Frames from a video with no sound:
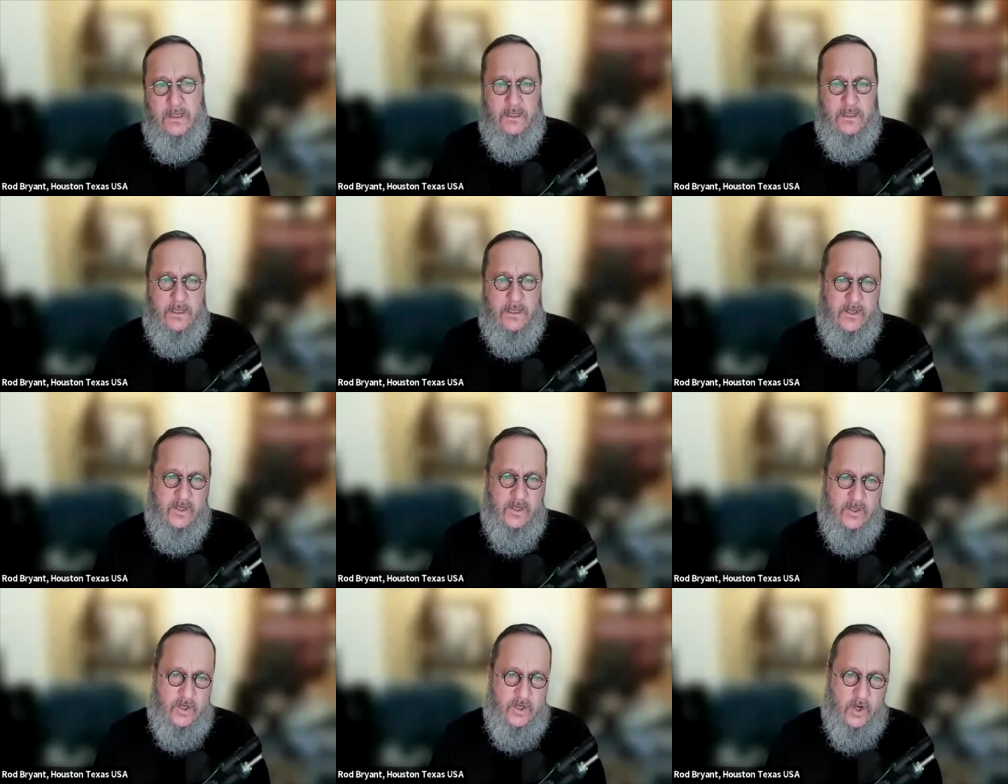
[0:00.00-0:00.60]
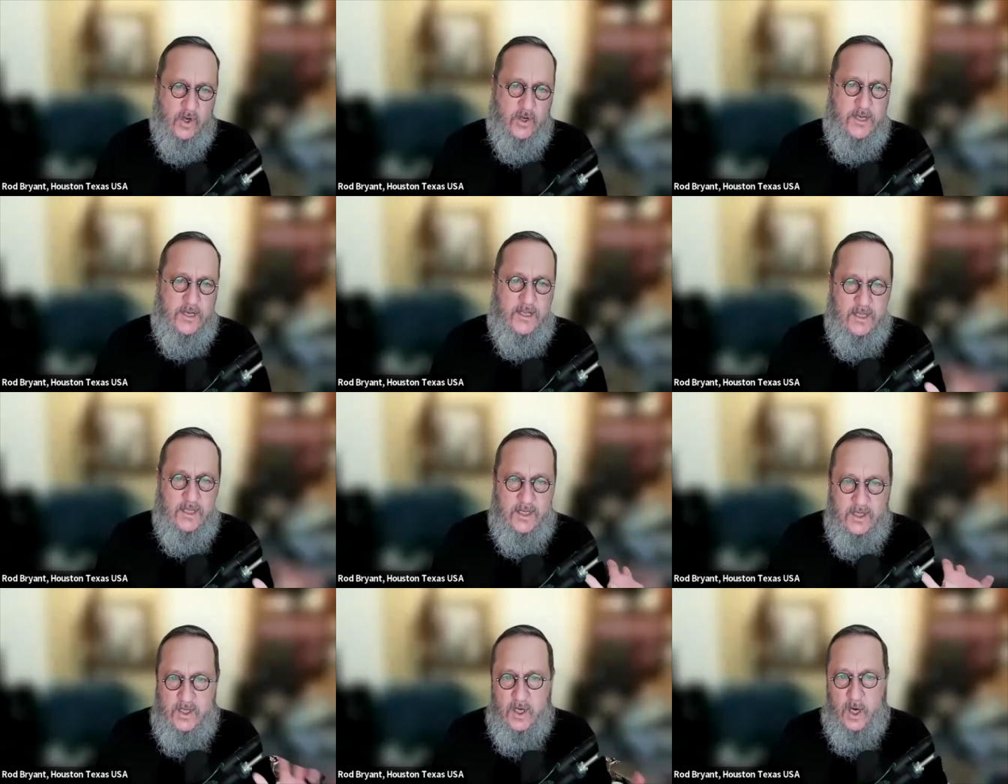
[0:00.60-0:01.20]
concerning
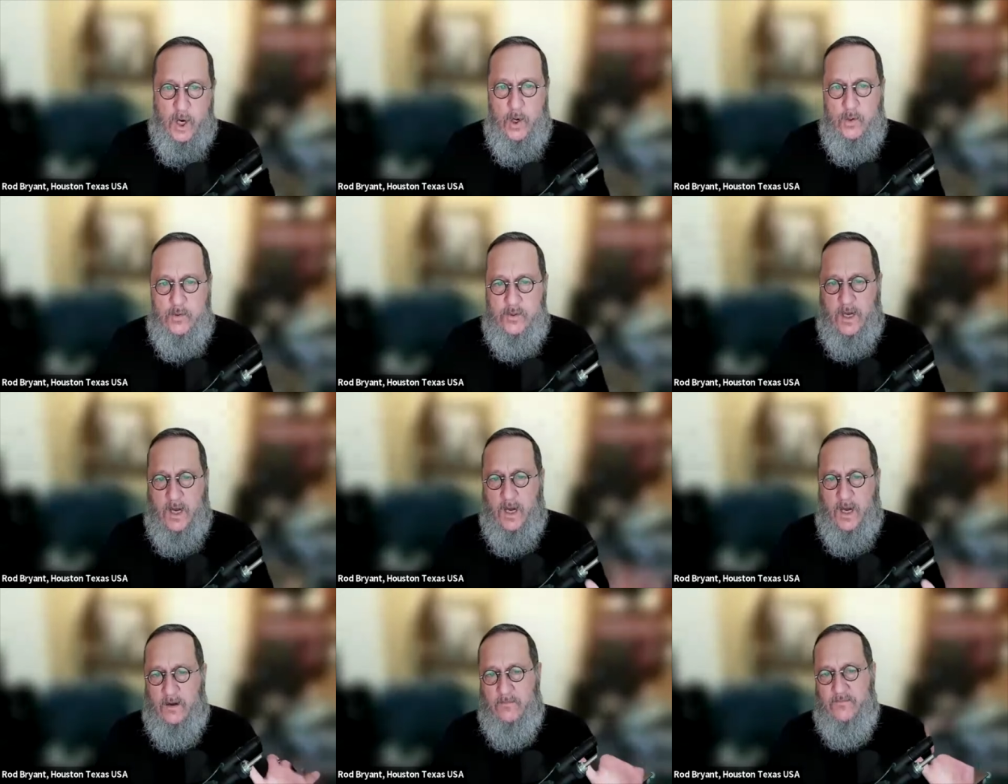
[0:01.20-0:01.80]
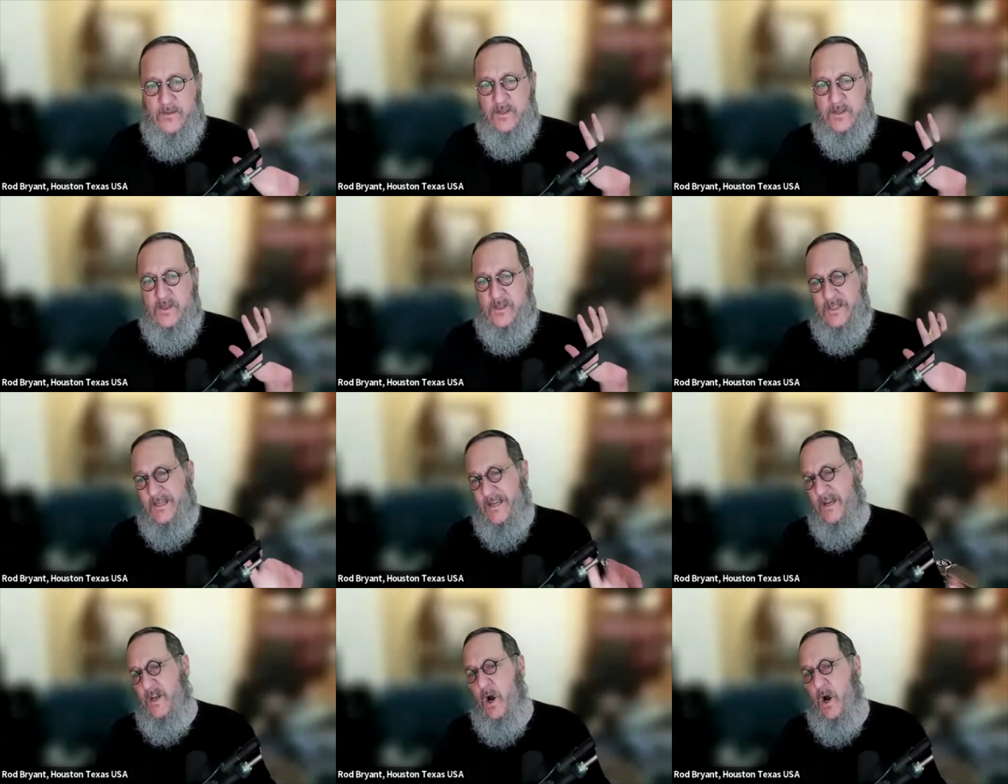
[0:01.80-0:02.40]
the goat of the
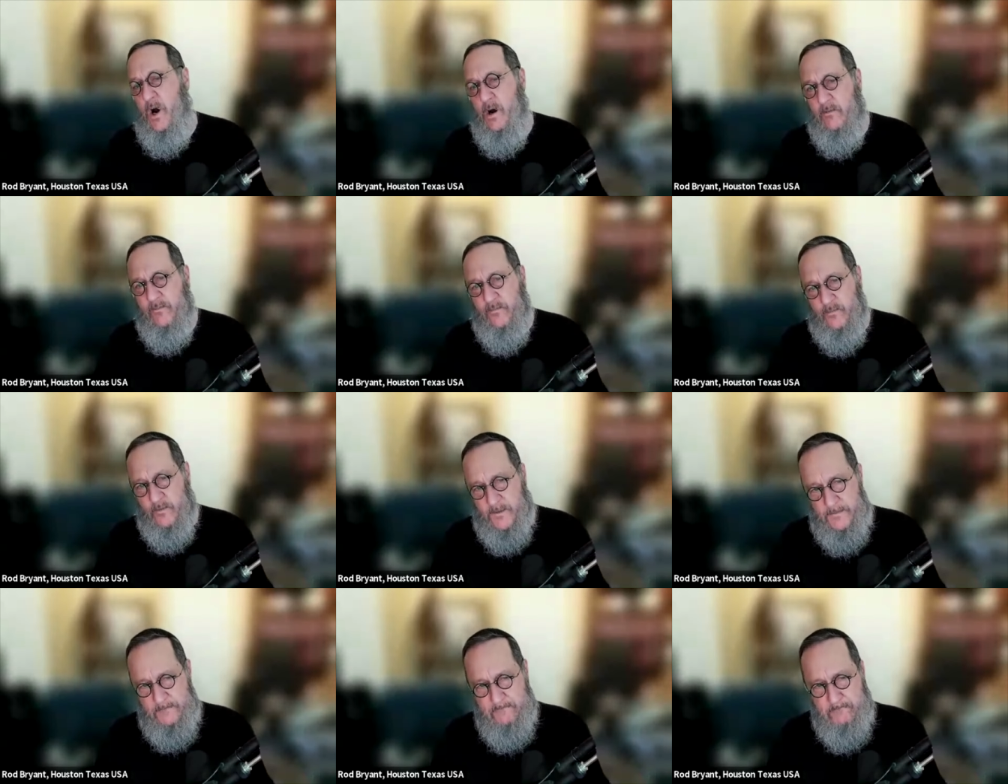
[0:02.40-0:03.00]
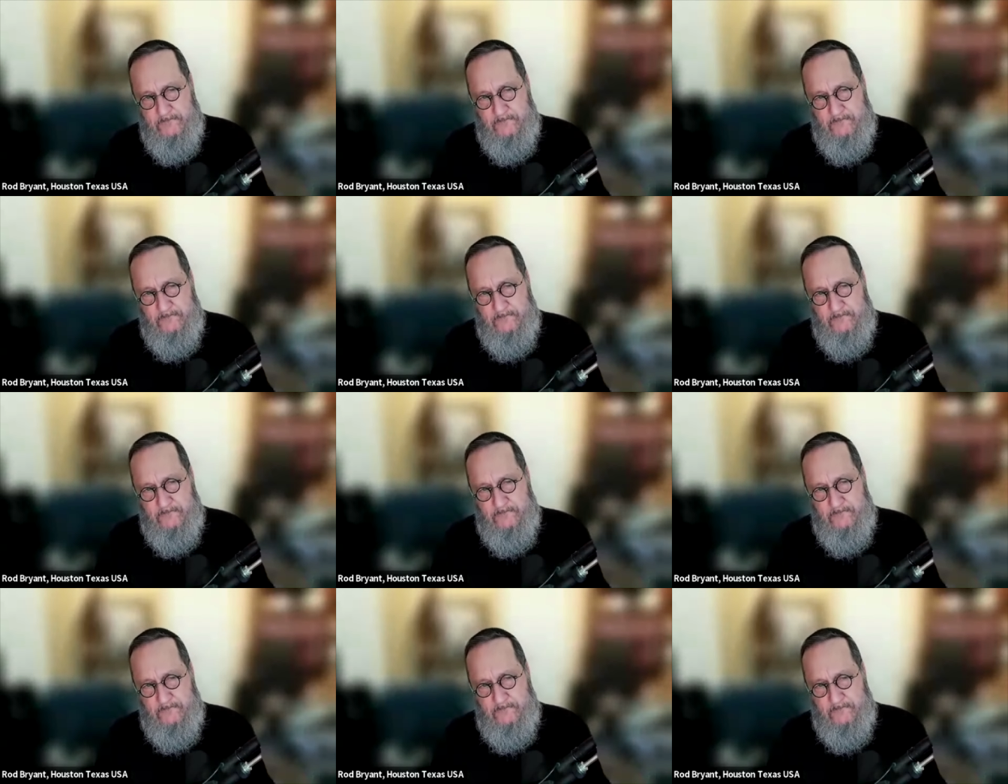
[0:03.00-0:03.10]
sin offering.